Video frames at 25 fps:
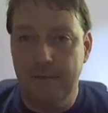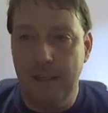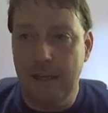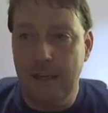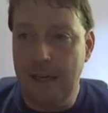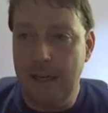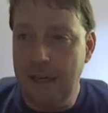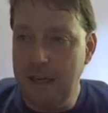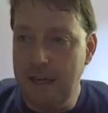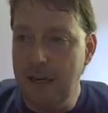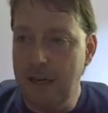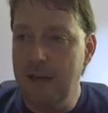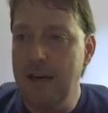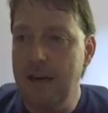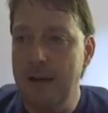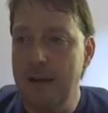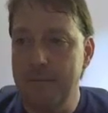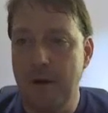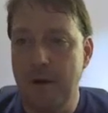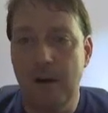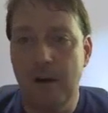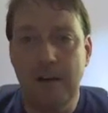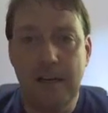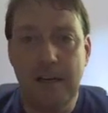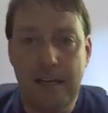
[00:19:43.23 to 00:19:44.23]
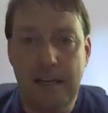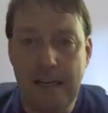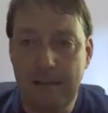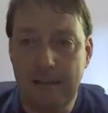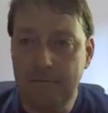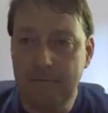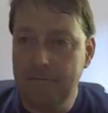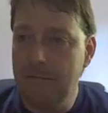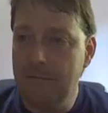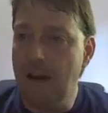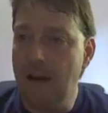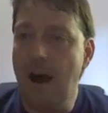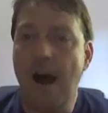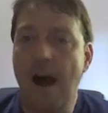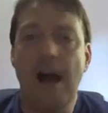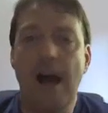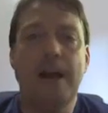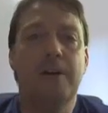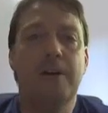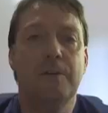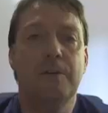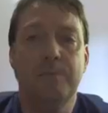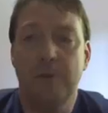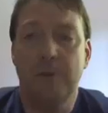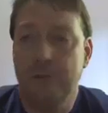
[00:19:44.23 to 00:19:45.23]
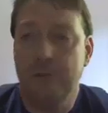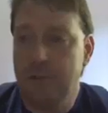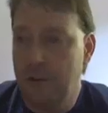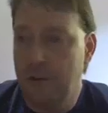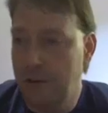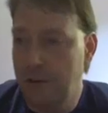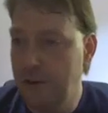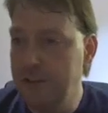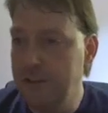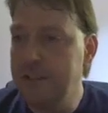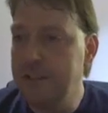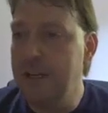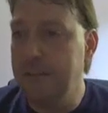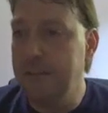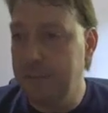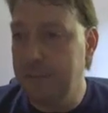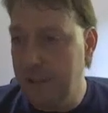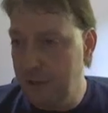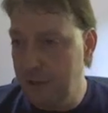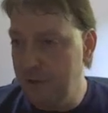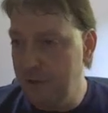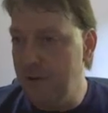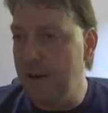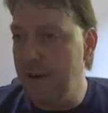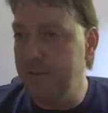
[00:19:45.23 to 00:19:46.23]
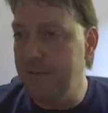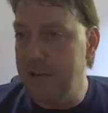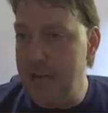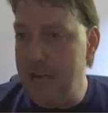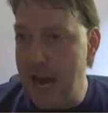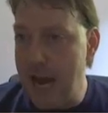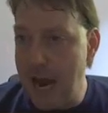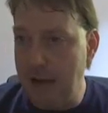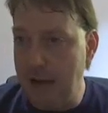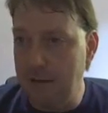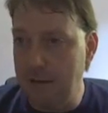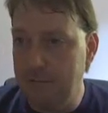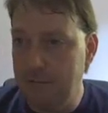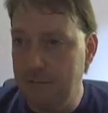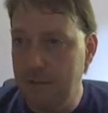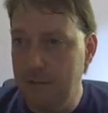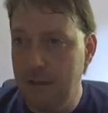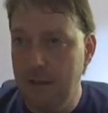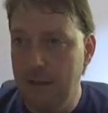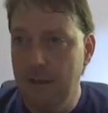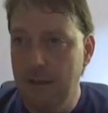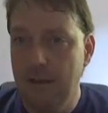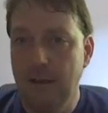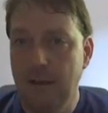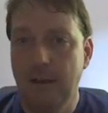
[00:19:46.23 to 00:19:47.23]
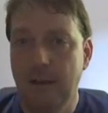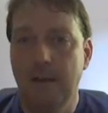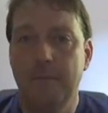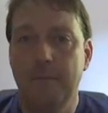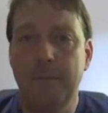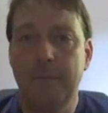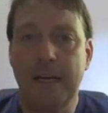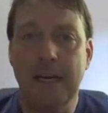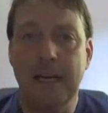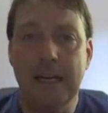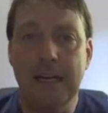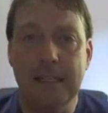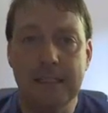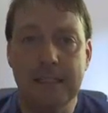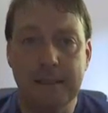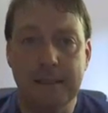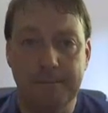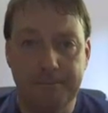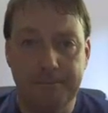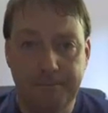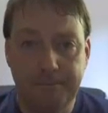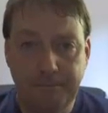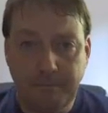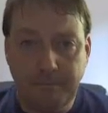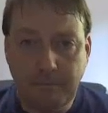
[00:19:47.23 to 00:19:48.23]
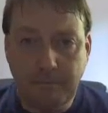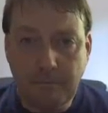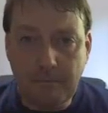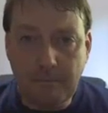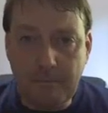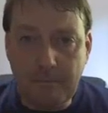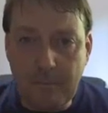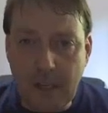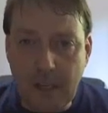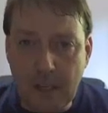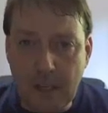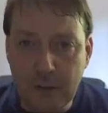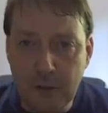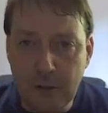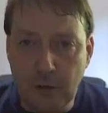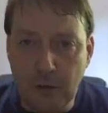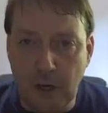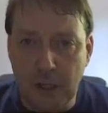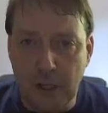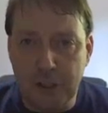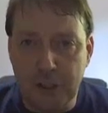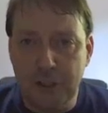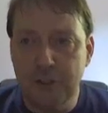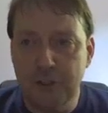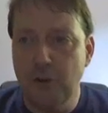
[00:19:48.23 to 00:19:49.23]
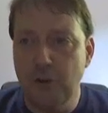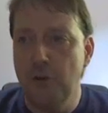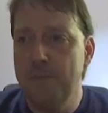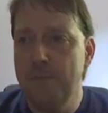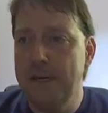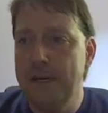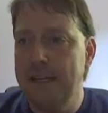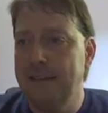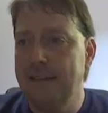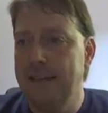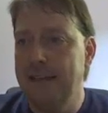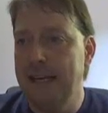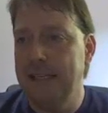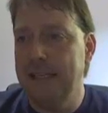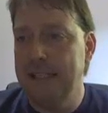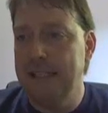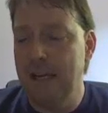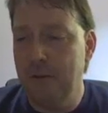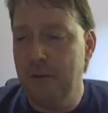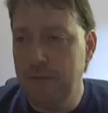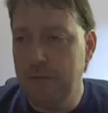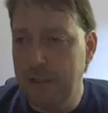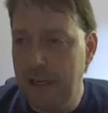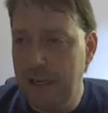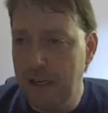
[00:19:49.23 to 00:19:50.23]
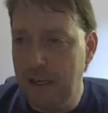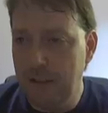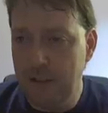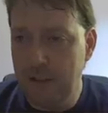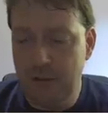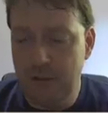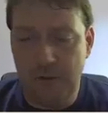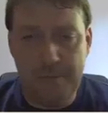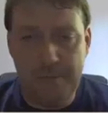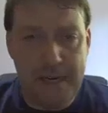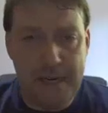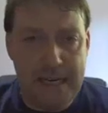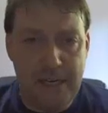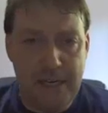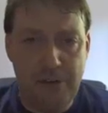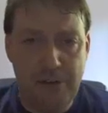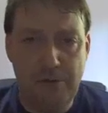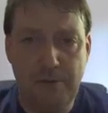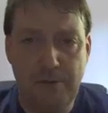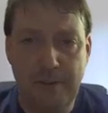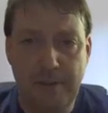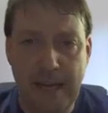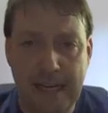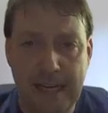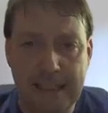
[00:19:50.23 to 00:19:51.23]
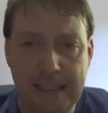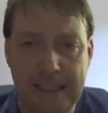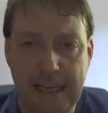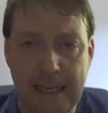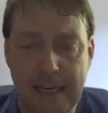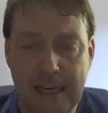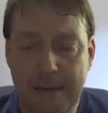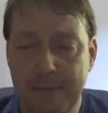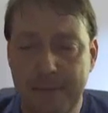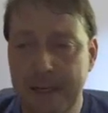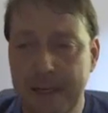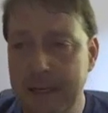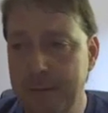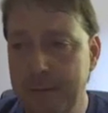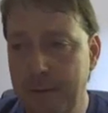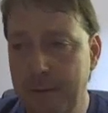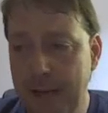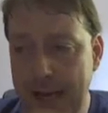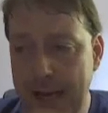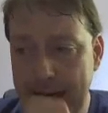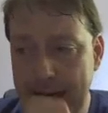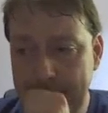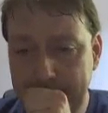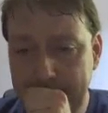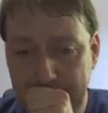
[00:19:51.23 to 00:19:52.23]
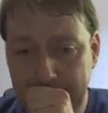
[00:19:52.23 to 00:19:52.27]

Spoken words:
In internet marketing, I almost learn something new every day, because there are so many things out there, so many new things that come into play,